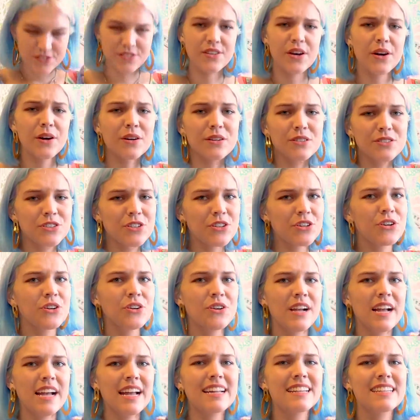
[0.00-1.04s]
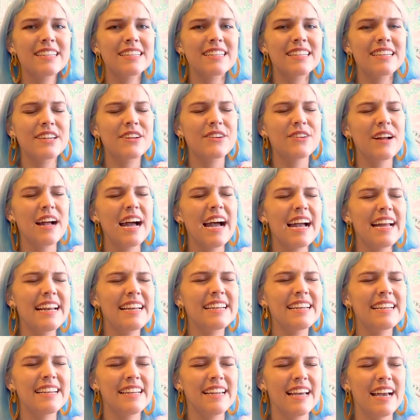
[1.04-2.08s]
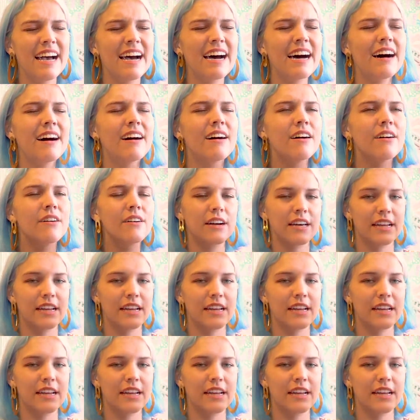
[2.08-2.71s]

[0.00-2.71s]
so trendy right now.